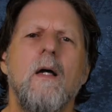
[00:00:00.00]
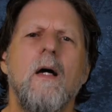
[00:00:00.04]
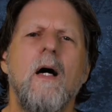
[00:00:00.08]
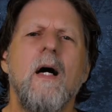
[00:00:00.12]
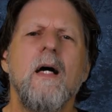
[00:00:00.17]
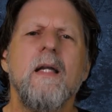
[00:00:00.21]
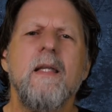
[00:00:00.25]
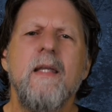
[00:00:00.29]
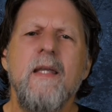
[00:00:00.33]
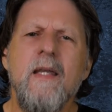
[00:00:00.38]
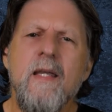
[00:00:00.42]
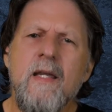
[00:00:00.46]

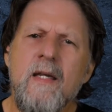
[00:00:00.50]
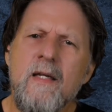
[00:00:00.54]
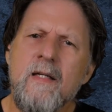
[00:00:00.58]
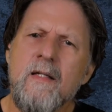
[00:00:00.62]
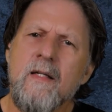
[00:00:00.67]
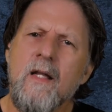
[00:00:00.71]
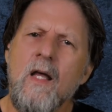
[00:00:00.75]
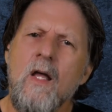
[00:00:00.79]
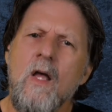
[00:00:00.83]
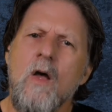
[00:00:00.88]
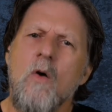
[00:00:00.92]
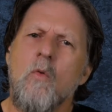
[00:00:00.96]

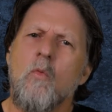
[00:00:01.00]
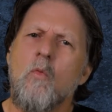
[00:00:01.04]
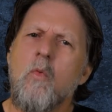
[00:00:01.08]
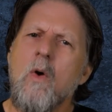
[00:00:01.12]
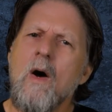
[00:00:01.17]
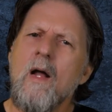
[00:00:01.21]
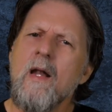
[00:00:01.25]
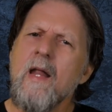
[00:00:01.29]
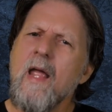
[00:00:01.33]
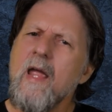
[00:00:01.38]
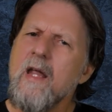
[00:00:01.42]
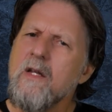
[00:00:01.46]
Again,
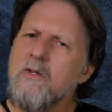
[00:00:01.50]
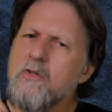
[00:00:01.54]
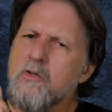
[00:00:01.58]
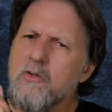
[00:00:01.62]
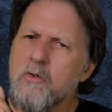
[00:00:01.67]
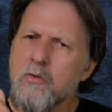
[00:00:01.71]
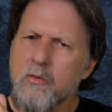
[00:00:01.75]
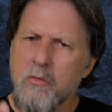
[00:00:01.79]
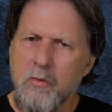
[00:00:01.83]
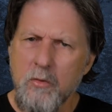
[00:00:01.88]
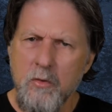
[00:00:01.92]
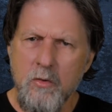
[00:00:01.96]
what a
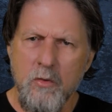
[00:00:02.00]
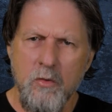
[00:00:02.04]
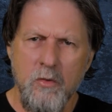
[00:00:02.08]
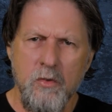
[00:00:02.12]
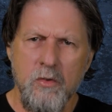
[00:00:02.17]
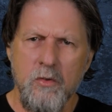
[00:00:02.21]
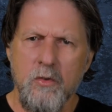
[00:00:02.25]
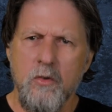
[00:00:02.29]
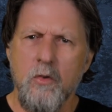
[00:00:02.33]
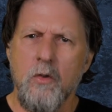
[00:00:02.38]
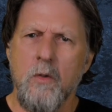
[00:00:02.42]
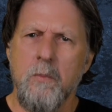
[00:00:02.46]

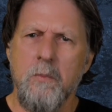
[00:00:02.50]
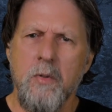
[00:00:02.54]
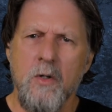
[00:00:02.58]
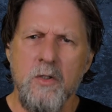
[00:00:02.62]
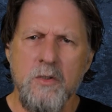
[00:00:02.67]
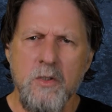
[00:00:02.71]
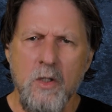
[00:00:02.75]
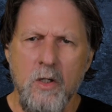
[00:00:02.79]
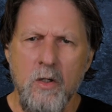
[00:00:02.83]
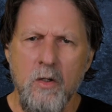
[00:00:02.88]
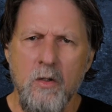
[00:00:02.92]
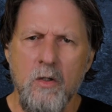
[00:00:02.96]
truth to a
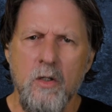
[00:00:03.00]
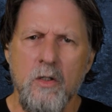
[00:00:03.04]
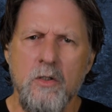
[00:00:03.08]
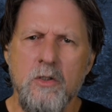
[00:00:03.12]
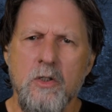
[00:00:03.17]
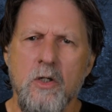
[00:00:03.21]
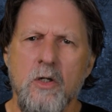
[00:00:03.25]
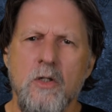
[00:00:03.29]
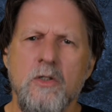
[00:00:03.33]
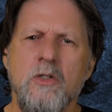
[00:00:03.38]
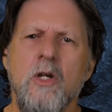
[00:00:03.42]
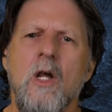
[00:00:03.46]
persecuted
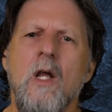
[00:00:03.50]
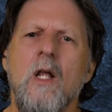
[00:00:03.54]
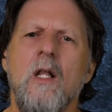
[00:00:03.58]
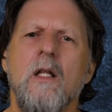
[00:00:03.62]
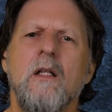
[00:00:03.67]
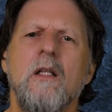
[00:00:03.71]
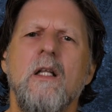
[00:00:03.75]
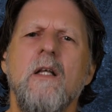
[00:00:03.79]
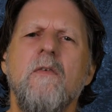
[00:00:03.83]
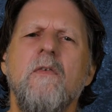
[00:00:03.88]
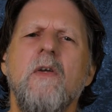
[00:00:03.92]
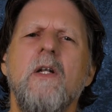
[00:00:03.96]
church
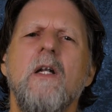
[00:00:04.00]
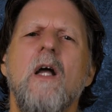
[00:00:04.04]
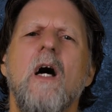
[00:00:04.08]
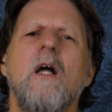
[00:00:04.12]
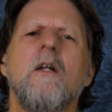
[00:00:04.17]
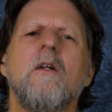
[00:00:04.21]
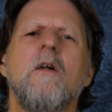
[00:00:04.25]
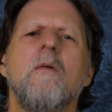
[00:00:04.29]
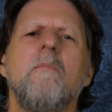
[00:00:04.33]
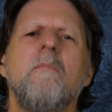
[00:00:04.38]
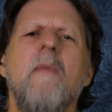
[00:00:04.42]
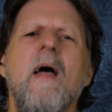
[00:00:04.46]
living
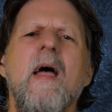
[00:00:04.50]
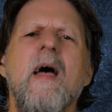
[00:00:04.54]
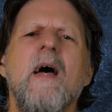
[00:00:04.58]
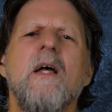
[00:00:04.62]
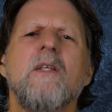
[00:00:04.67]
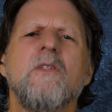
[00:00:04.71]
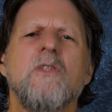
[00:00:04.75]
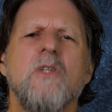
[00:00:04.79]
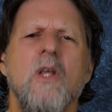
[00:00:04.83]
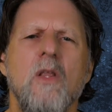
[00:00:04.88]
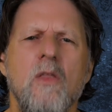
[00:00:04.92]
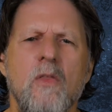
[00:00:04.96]
under
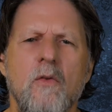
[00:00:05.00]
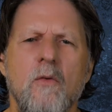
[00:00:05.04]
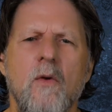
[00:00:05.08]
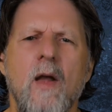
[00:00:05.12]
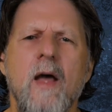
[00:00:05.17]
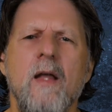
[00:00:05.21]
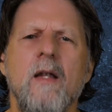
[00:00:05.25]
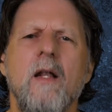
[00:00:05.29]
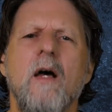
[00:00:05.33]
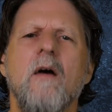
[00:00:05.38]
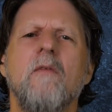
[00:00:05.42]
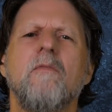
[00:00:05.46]
man's
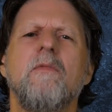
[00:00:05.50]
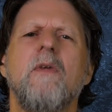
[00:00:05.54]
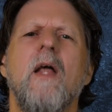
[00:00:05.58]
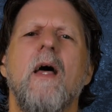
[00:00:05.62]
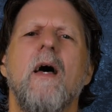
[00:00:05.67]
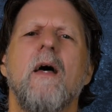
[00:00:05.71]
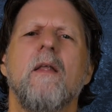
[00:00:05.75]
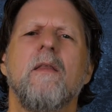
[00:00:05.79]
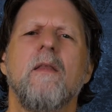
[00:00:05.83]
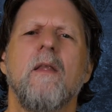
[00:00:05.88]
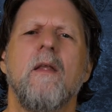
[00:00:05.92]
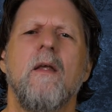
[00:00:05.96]
threat of
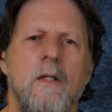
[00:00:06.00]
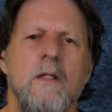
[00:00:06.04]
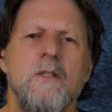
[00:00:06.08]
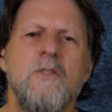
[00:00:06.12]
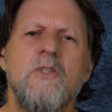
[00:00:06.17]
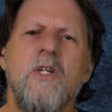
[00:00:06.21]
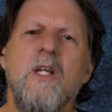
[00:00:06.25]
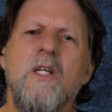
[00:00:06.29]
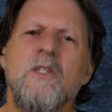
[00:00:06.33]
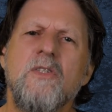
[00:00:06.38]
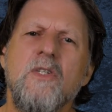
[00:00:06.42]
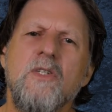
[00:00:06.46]
death.
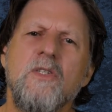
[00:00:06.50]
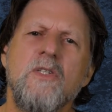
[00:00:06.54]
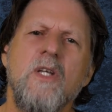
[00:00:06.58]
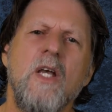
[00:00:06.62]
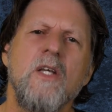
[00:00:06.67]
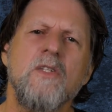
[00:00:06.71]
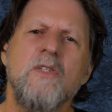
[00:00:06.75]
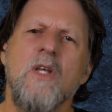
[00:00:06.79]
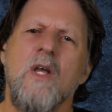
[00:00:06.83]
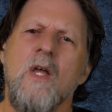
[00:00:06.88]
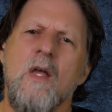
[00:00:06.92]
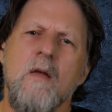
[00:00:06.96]
Jesus
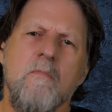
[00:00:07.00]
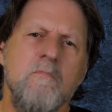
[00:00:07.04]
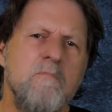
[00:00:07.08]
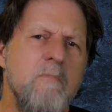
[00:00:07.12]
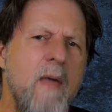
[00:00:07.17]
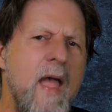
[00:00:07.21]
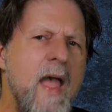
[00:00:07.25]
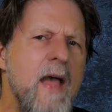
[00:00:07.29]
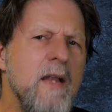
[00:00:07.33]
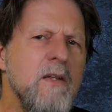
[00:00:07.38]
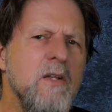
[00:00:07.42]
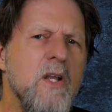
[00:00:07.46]
says,
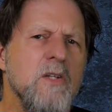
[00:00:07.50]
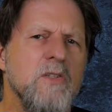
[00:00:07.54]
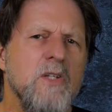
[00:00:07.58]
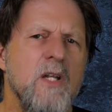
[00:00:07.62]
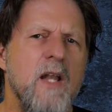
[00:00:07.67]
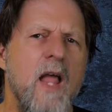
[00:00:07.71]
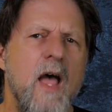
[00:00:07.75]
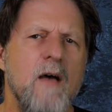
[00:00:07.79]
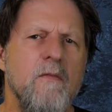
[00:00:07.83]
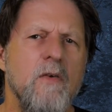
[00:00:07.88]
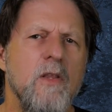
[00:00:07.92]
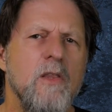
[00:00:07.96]
man doesn't
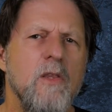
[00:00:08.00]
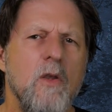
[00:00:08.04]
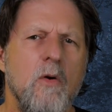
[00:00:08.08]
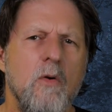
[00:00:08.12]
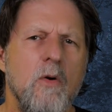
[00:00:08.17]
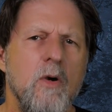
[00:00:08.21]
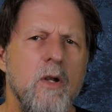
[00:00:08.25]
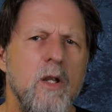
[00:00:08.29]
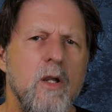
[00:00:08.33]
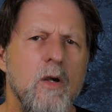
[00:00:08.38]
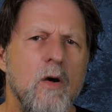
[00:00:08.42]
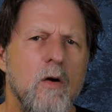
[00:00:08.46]
have
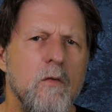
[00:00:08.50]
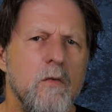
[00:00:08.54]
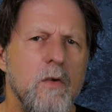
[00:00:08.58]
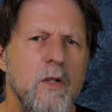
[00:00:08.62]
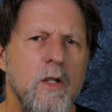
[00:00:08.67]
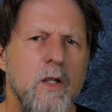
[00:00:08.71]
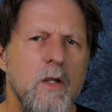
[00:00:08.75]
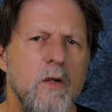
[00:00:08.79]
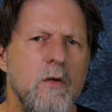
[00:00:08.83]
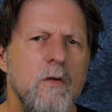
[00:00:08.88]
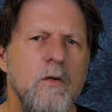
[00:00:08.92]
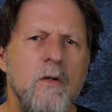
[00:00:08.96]
authority over
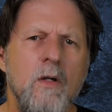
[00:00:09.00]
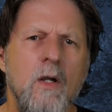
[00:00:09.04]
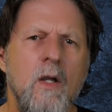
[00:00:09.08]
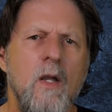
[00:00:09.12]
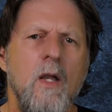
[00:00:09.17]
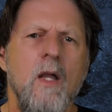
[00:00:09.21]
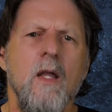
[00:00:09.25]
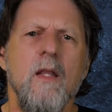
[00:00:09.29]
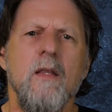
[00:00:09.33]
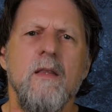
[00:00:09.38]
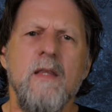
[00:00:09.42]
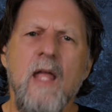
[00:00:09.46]
you.
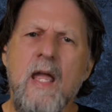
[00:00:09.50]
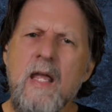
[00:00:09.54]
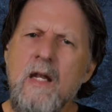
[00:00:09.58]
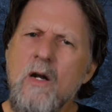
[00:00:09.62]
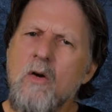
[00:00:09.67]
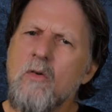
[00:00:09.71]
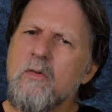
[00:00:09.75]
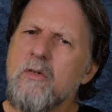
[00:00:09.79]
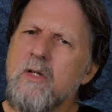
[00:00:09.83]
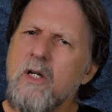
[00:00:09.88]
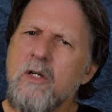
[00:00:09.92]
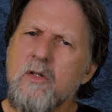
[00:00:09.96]
They
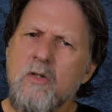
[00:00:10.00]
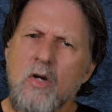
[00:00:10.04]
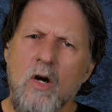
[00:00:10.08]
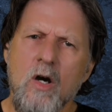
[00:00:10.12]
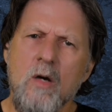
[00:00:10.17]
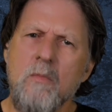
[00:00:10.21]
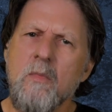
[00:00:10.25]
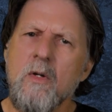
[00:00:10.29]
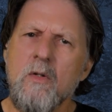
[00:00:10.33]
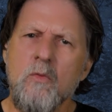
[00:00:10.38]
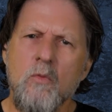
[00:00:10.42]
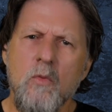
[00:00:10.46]
don't
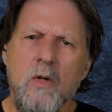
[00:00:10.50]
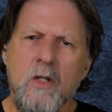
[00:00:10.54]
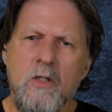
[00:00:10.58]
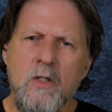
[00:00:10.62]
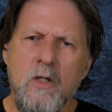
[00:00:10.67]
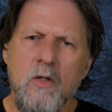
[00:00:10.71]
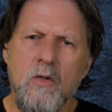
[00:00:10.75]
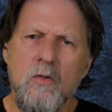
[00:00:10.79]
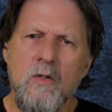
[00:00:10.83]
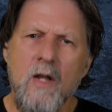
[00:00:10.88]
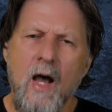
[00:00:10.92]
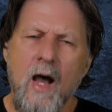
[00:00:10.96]
determine when
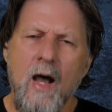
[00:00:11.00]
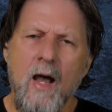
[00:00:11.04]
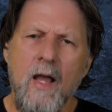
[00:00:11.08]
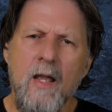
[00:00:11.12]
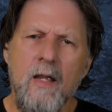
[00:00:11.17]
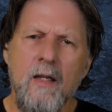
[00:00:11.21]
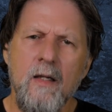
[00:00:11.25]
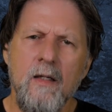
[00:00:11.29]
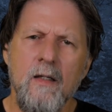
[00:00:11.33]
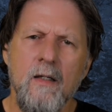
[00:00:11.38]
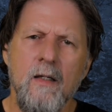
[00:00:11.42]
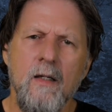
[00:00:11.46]
you
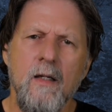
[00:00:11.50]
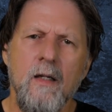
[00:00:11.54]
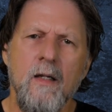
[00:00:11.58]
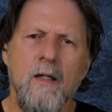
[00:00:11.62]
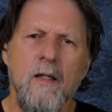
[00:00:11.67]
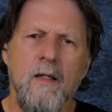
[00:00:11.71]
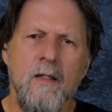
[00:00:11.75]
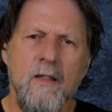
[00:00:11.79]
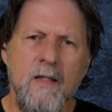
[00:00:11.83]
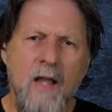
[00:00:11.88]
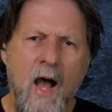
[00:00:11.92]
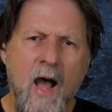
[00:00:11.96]
die.
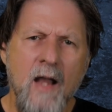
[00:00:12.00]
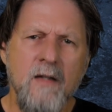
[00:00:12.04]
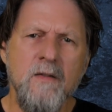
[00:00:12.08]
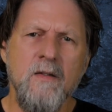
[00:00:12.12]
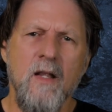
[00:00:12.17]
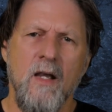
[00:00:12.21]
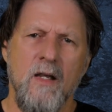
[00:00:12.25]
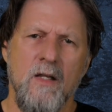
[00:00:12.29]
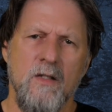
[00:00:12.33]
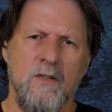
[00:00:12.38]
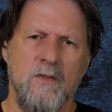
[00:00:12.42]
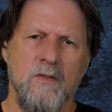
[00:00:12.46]
God
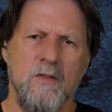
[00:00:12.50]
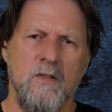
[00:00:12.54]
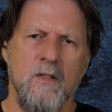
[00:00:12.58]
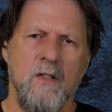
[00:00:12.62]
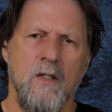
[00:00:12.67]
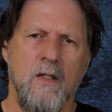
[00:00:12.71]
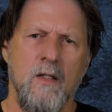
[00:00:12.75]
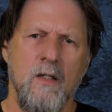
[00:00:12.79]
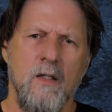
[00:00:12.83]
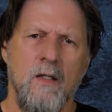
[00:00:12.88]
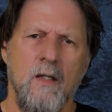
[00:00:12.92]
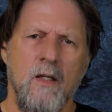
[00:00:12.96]
does.
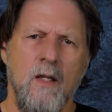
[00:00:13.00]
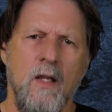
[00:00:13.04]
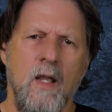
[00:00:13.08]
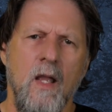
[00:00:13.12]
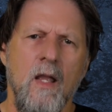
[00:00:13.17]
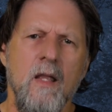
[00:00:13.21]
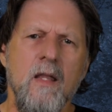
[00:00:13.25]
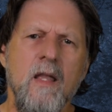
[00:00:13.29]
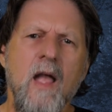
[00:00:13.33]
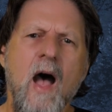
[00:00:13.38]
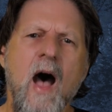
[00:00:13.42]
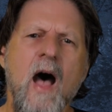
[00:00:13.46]

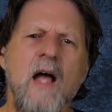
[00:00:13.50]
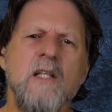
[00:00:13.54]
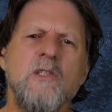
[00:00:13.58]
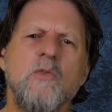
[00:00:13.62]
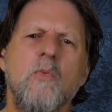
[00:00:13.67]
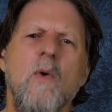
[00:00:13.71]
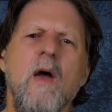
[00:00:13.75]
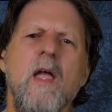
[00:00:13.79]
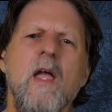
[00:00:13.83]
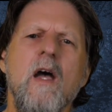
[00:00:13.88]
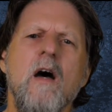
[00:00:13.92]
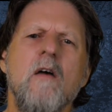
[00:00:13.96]
God's
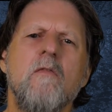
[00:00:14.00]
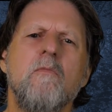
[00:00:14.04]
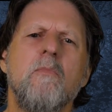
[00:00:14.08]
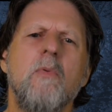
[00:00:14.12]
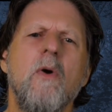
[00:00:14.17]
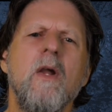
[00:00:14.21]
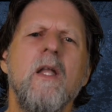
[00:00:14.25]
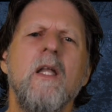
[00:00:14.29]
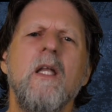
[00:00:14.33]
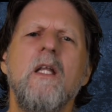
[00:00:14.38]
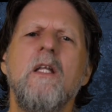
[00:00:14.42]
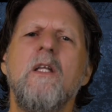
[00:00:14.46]
way of
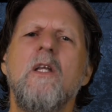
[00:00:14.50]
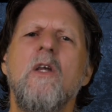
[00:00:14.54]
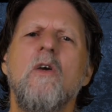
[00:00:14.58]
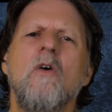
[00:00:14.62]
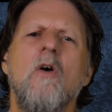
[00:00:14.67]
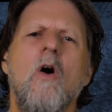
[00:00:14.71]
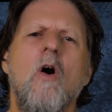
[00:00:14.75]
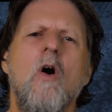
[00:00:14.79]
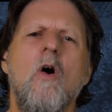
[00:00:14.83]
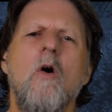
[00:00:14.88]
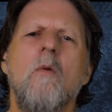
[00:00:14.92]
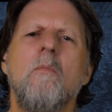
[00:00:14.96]
bringing you
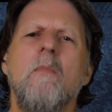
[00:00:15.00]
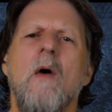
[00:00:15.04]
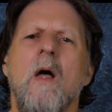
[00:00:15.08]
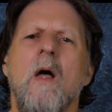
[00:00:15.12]
home